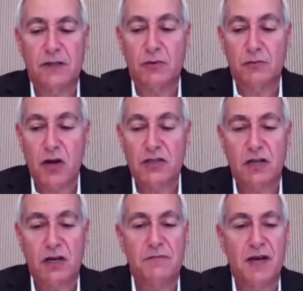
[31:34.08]
remarked
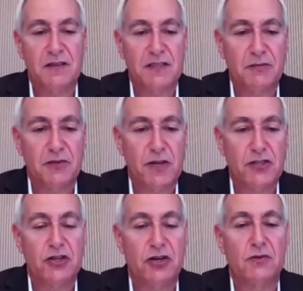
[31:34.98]
on by the
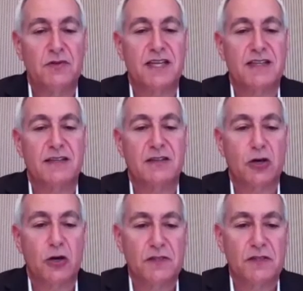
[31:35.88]
WHO, saying that the
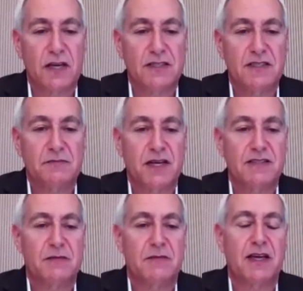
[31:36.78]
COVID-19
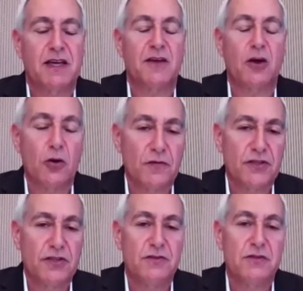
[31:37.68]
pandemic and the
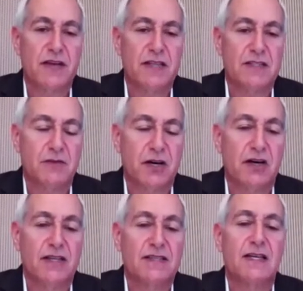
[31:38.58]
overuse of
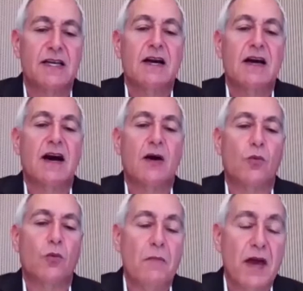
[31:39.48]
antibiotics
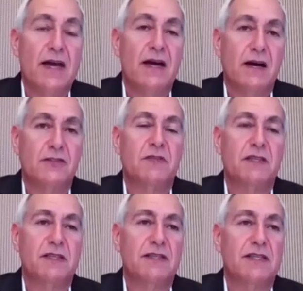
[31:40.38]
may
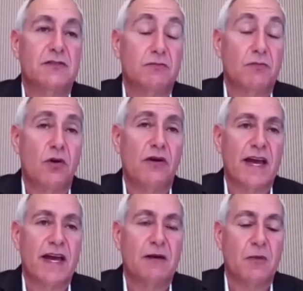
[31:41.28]
ultimately lead to more
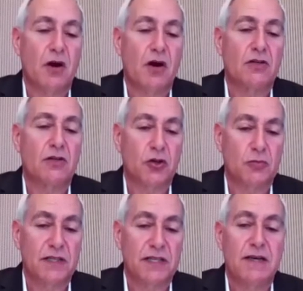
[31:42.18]
AMR
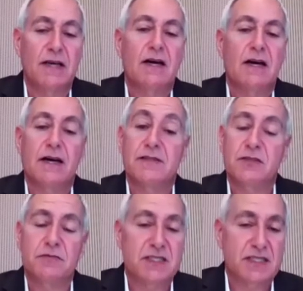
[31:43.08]
globally,
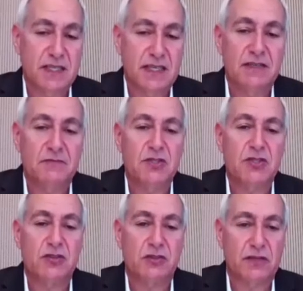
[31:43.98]
to be seen, but
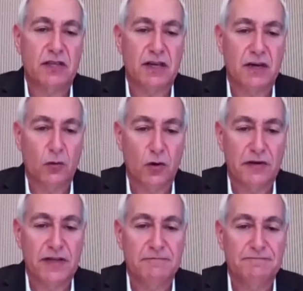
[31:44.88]
certainly a
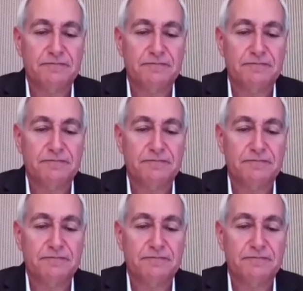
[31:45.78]
worry.